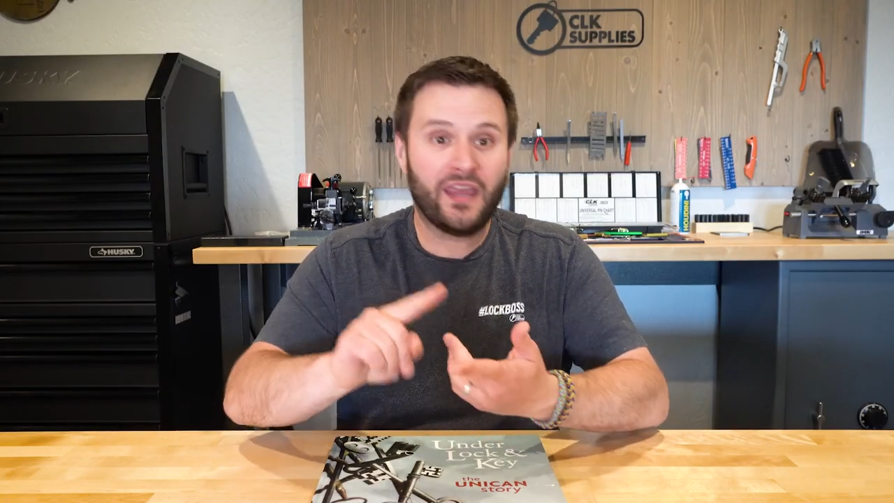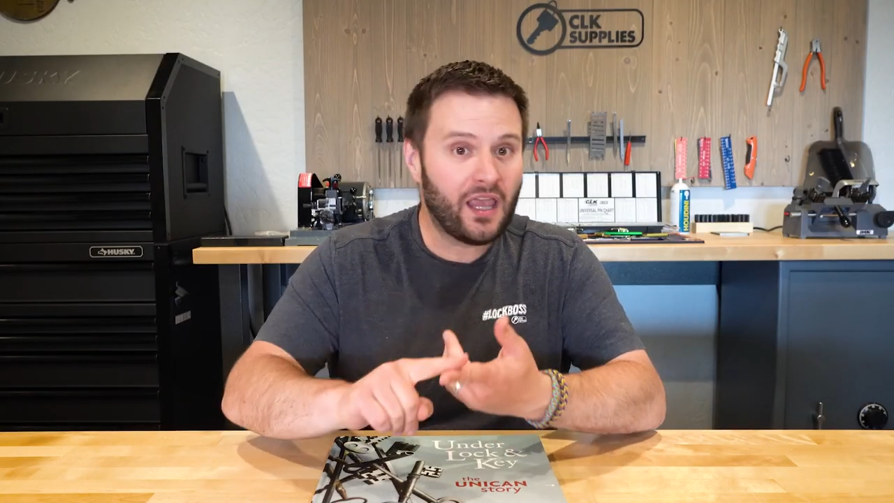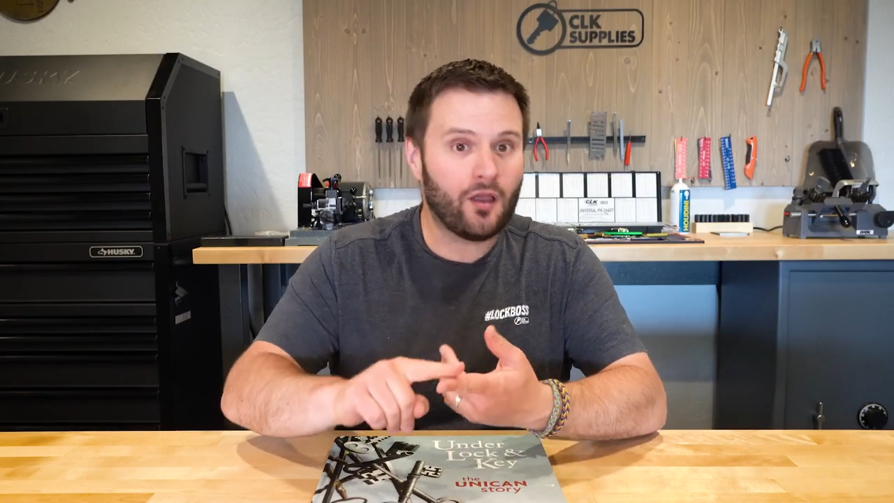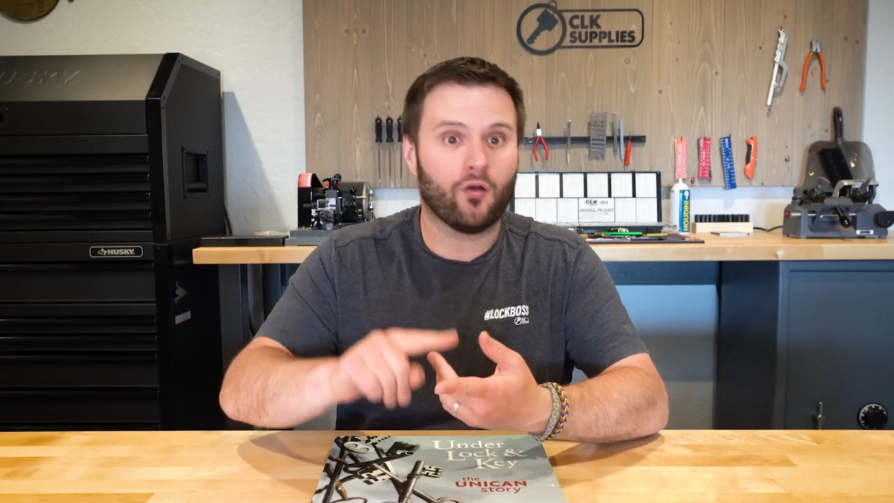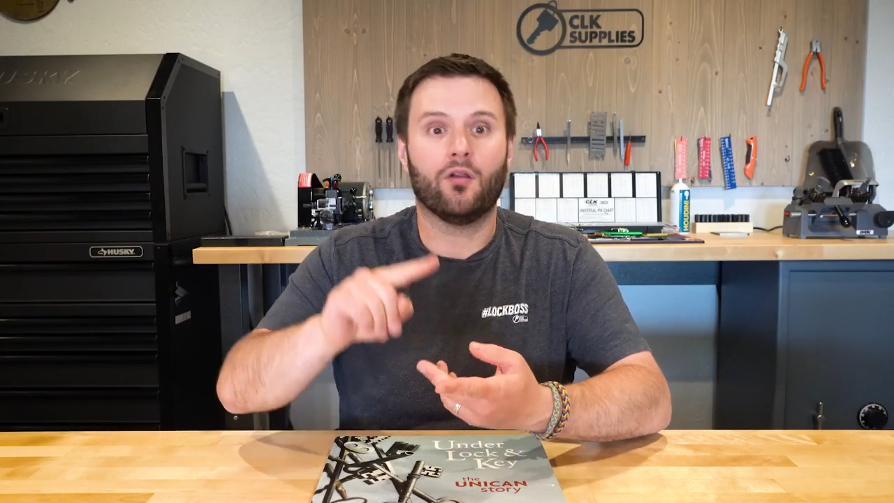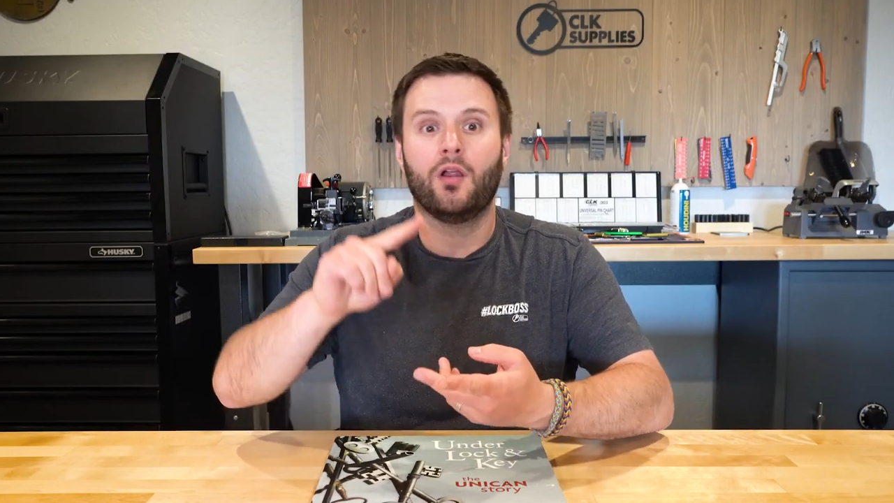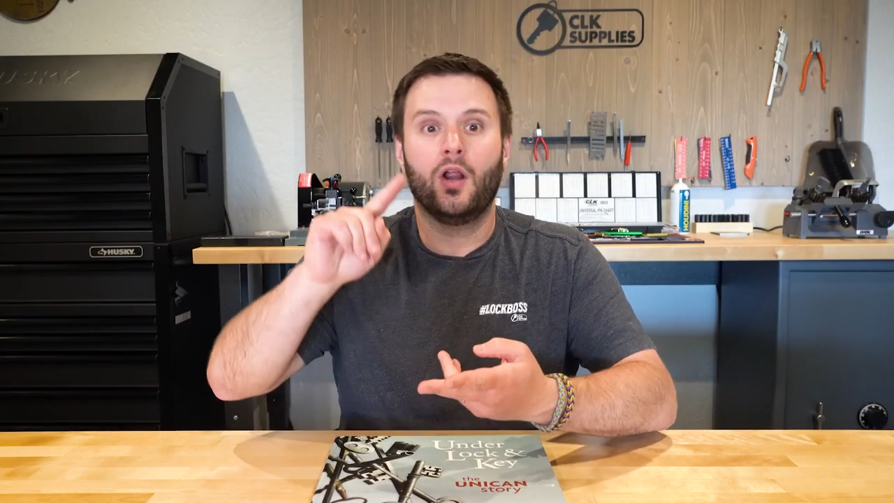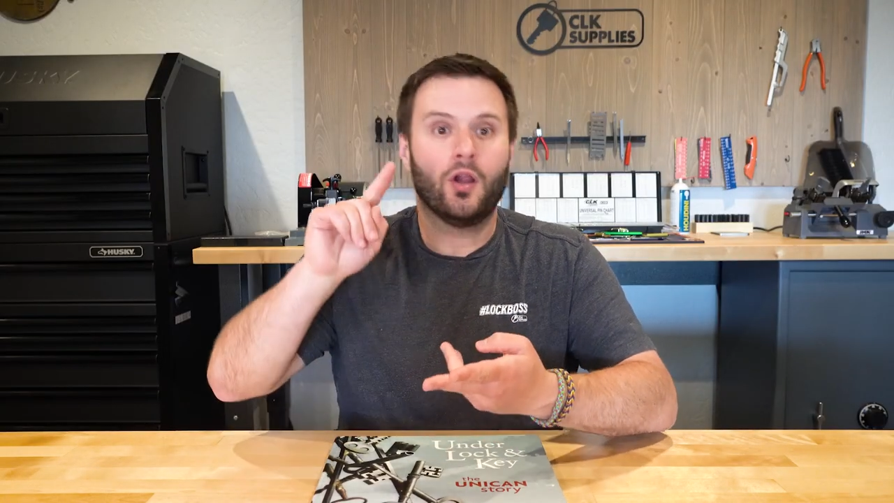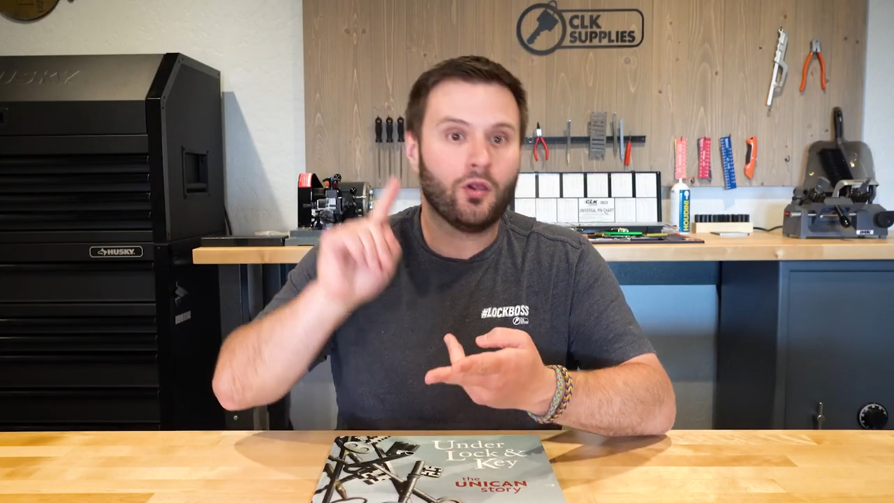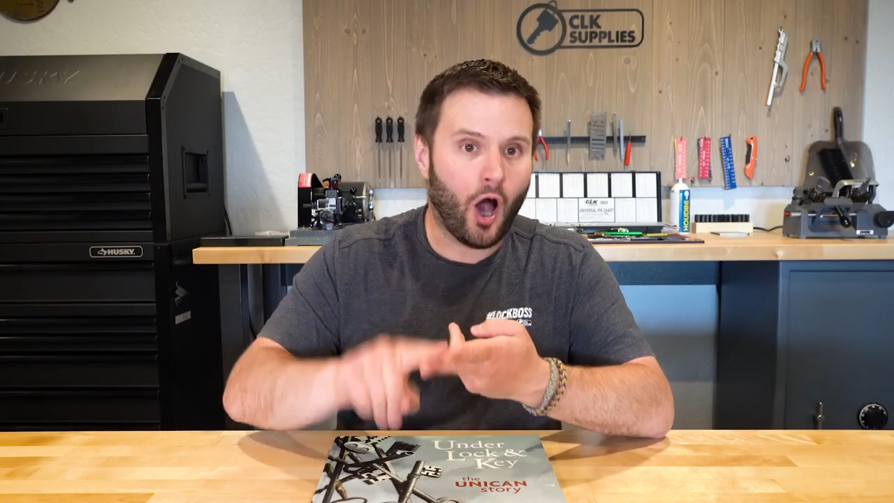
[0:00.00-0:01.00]
Keel,
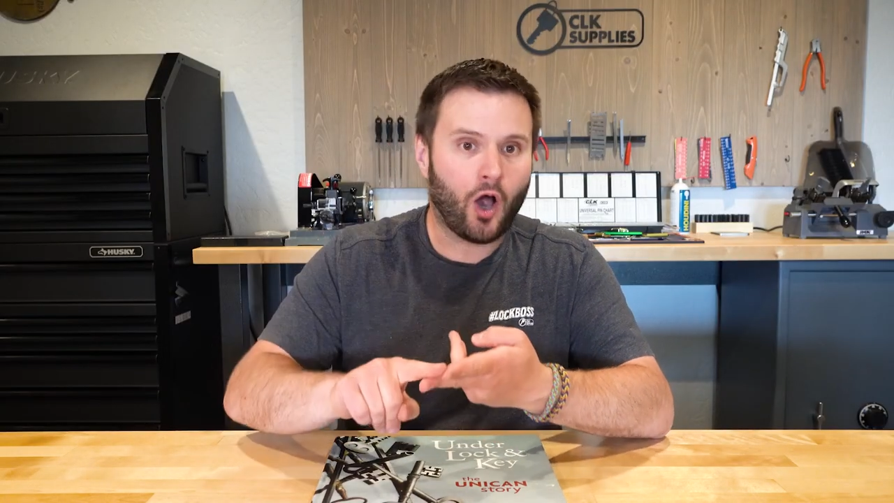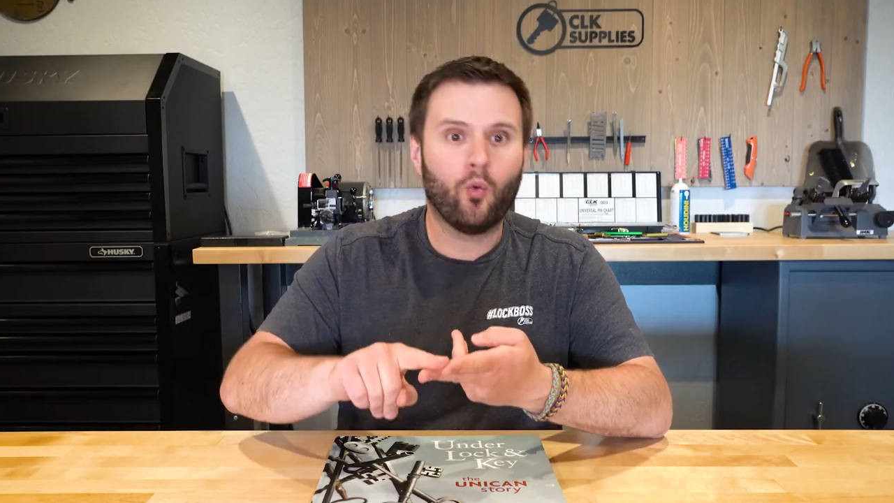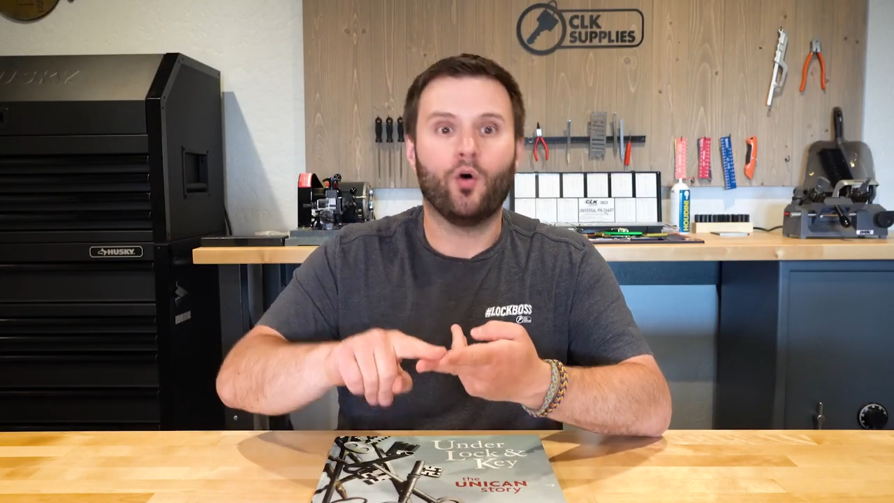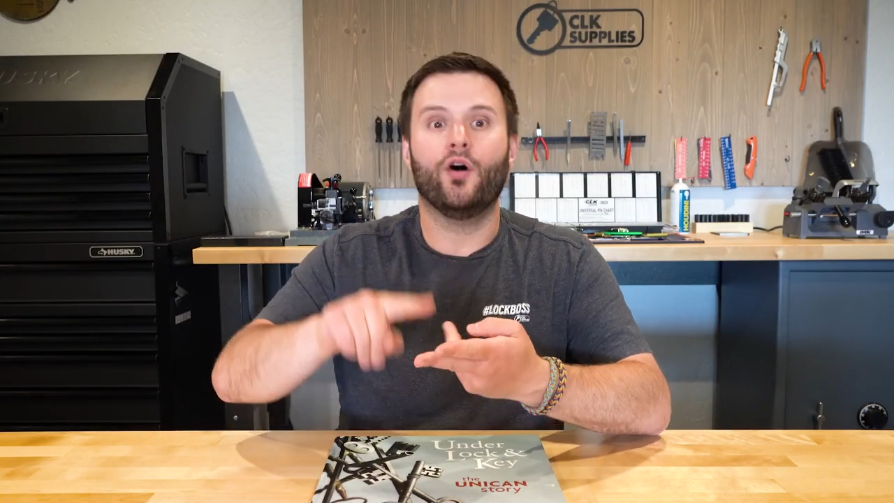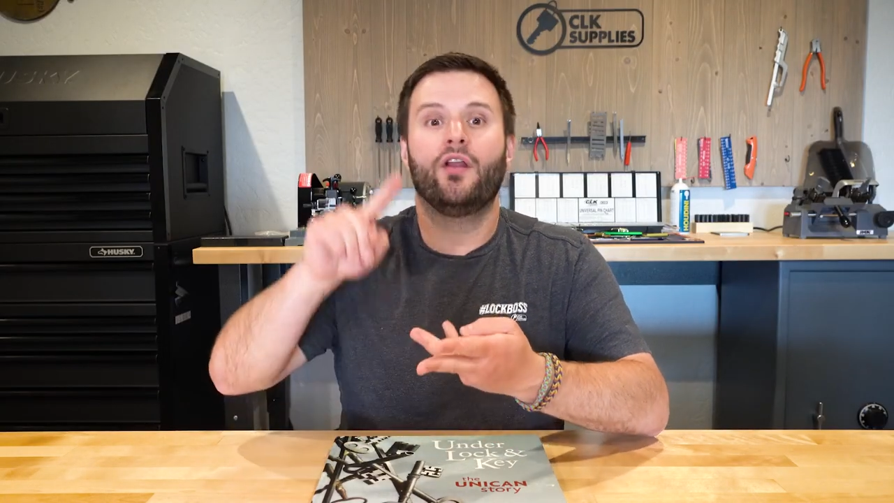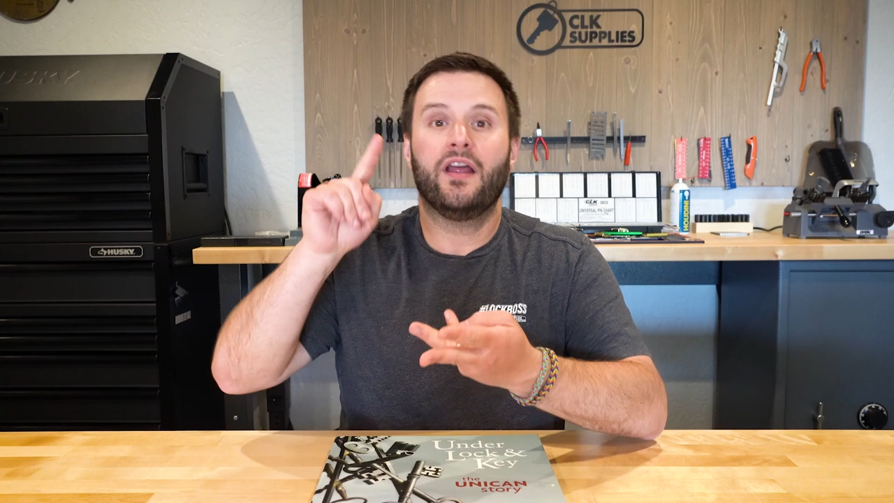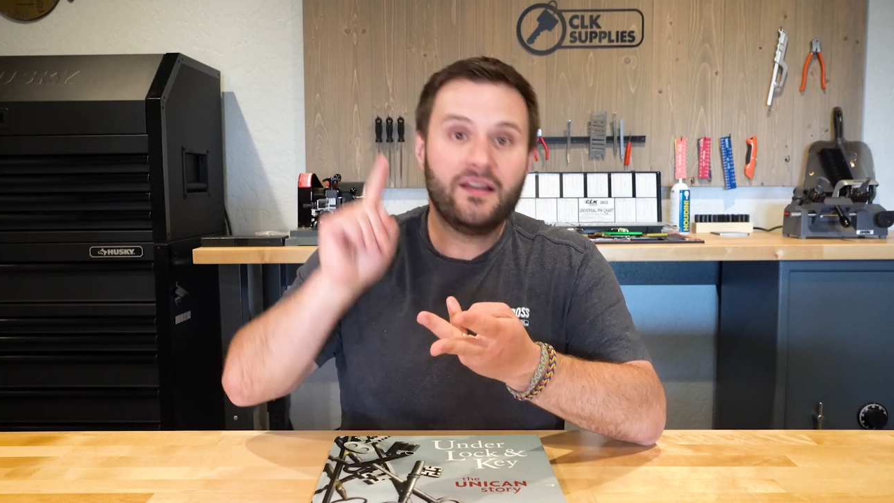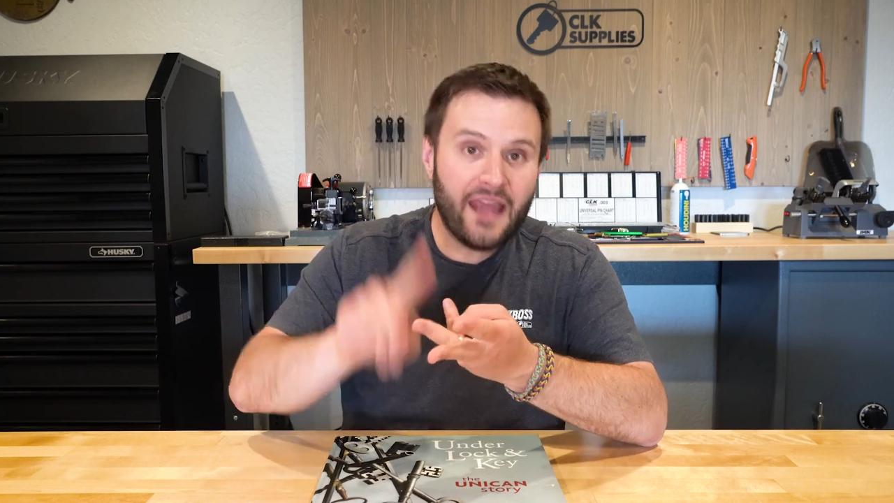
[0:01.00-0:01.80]
Lockwood,